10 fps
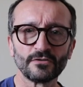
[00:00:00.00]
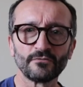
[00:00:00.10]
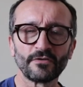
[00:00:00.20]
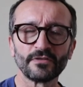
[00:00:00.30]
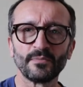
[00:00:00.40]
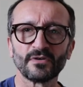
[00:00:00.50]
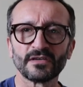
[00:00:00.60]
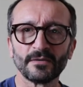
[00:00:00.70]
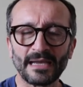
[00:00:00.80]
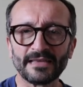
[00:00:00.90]
who wrote the book
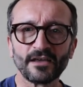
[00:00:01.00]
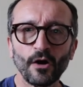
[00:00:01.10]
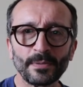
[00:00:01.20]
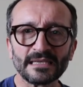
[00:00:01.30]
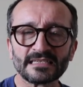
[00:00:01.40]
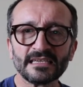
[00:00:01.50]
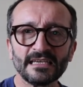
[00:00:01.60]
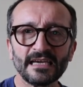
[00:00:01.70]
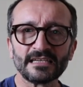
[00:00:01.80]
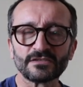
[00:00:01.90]
about The Hobbit,
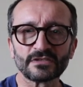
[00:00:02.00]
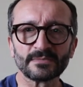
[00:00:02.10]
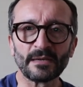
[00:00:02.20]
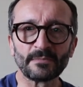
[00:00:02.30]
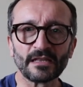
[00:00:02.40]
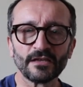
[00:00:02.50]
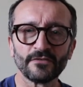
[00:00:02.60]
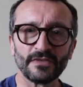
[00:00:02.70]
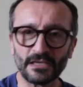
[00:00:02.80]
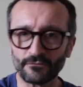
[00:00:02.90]
and he talks about Middle
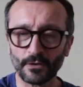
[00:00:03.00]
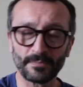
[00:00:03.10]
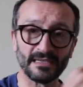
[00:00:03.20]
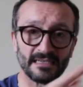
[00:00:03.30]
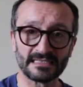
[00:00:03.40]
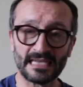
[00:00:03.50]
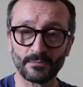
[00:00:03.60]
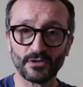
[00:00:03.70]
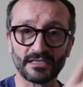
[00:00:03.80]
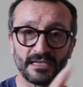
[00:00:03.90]
Earth? He grew up in this
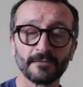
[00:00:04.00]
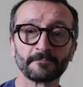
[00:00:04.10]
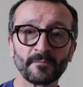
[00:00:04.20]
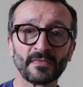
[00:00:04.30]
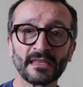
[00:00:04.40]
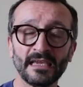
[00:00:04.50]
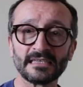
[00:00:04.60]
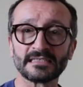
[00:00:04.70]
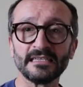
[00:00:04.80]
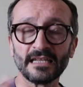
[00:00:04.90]
neighbourhood here.
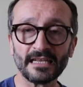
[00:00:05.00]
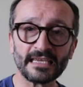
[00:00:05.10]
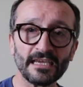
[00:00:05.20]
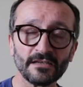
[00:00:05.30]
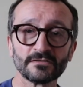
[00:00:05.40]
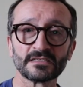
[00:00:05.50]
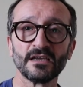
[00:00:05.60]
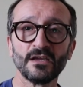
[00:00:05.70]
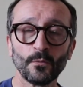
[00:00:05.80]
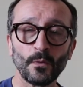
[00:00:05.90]
It's in the Lickey Hills,
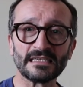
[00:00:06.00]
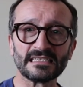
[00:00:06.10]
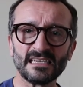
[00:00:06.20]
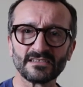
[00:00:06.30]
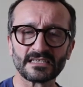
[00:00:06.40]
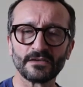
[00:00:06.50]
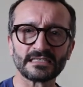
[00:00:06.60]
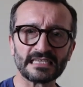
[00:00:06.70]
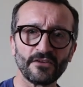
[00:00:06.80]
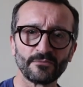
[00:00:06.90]
Wasey Hills, so it's
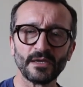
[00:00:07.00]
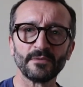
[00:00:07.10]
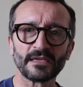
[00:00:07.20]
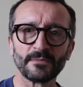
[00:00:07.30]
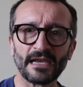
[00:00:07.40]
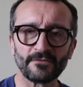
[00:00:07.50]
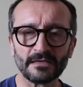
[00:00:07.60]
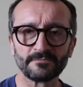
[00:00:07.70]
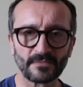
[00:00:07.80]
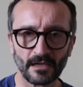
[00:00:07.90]
South Birmingham
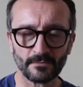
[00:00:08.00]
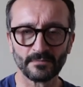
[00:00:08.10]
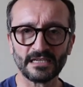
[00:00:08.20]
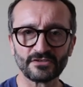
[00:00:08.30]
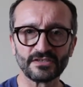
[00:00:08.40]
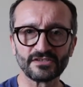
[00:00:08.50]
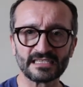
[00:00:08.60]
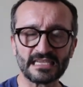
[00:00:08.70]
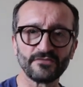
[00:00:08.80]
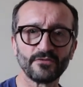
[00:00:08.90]
area. I'm literally
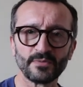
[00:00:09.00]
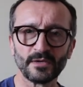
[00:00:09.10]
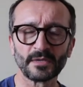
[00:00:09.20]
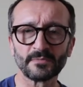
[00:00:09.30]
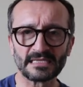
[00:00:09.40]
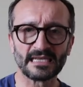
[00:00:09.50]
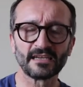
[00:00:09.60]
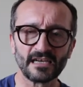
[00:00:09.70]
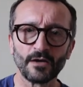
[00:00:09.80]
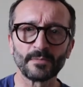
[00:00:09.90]
just south of Birmingham.
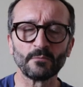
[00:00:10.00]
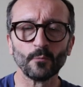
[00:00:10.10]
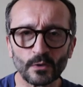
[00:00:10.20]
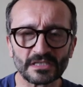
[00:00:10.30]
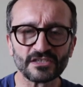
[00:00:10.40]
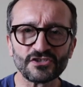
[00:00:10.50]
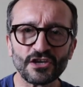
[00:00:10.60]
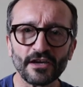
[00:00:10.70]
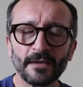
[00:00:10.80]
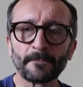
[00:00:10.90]
Technically, I'm in
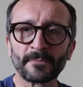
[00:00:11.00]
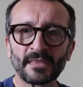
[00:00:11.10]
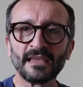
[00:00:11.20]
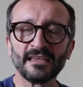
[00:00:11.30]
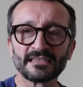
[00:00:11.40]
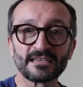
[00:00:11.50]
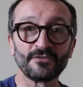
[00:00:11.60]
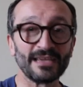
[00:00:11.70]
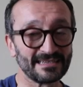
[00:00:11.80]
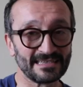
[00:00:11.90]
Worcestershire. So
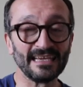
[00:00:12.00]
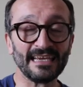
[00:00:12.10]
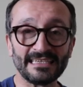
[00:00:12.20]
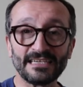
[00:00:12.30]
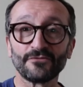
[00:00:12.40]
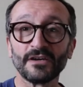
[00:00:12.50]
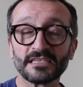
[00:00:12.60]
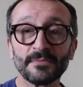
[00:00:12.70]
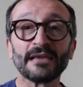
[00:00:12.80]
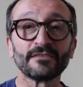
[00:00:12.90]
yes, he did write
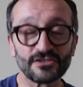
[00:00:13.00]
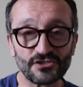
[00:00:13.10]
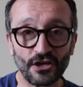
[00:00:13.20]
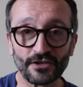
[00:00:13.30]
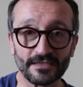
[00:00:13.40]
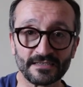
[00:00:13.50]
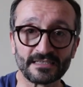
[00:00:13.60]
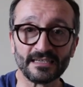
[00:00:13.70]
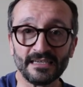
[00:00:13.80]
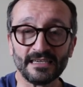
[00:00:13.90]
about the
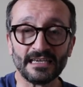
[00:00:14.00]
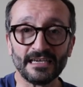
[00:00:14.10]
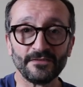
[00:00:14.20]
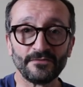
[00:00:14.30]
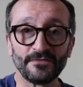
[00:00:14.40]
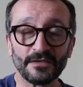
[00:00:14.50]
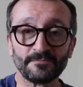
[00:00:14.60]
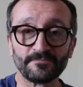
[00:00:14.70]
Shires of